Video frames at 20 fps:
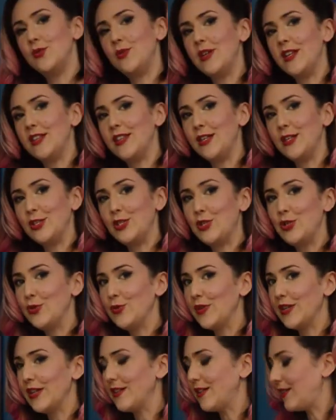anything too
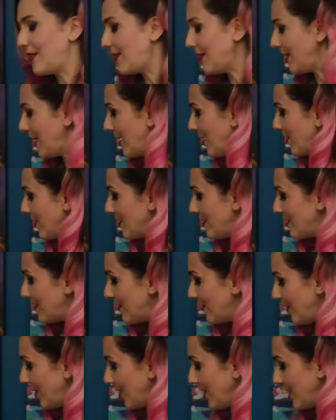realistic here. This is a
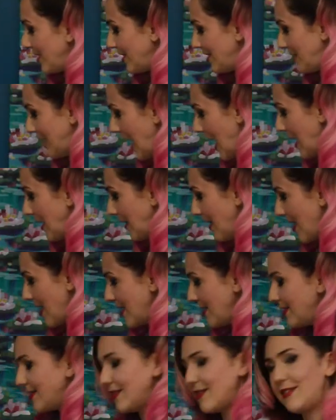very
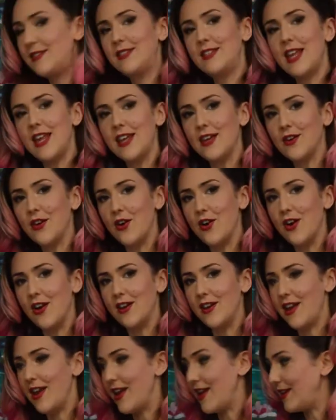stylized take on
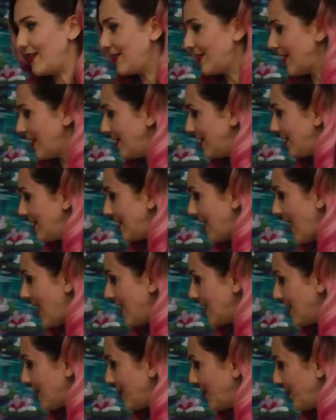a
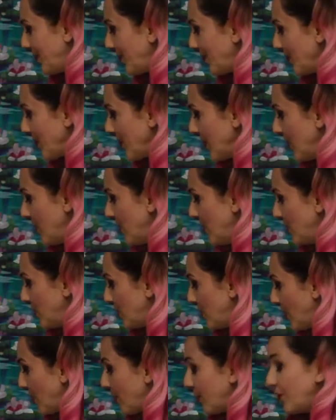sunset.
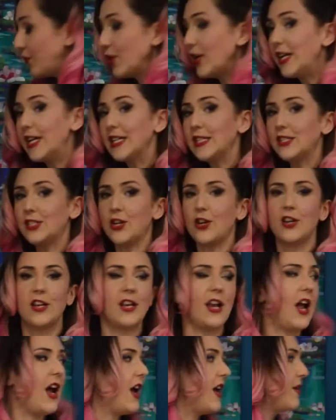So before I get started,
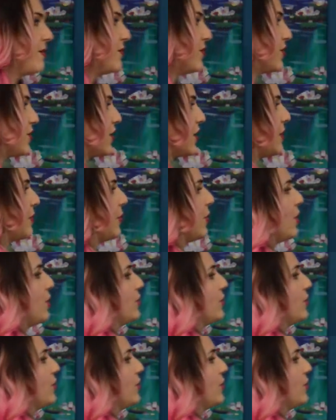I am just going to put a